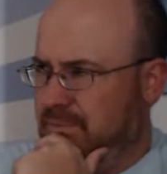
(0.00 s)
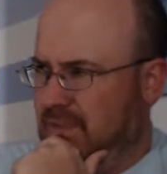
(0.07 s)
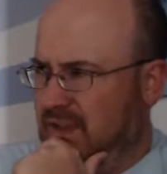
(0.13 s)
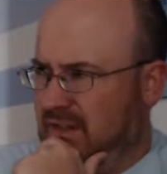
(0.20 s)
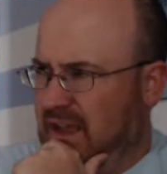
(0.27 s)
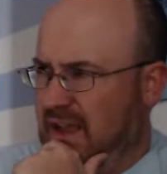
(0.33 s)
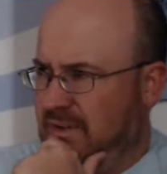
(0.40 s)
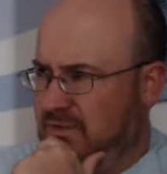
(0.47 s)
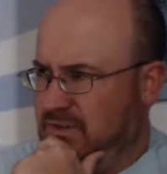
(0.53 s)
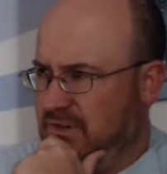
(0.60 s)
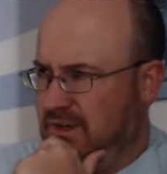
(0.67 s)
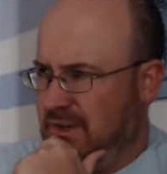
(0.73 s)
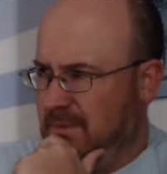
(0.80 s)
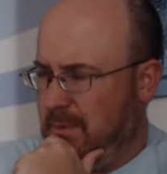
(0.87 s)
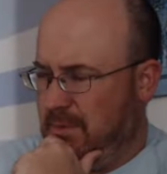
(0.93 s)
live
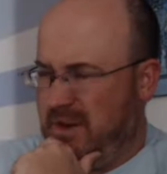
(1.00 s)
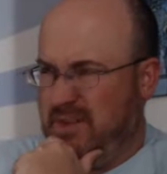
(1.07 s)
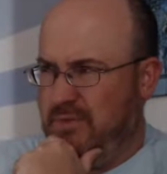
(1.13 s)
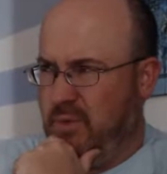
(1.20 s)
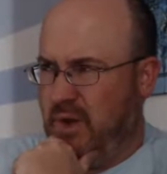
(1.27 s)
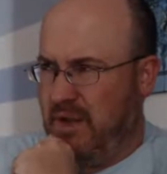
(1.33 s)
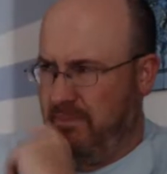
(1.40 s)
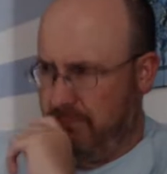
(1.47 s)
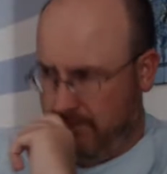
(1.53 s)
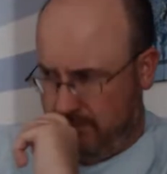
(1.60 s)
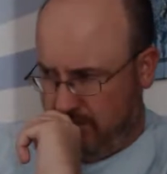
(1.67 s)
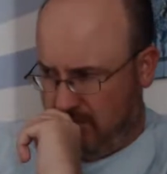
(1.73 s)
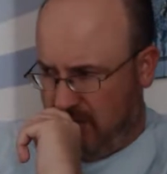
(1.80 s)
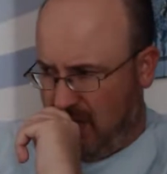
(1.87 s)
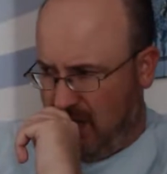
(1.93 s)
stream, a brief one
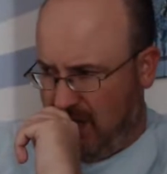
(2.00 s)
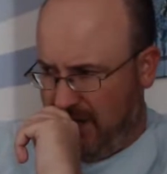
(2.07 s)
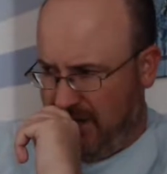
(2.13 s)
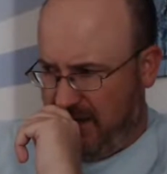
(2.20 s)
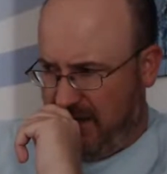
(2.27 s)
on,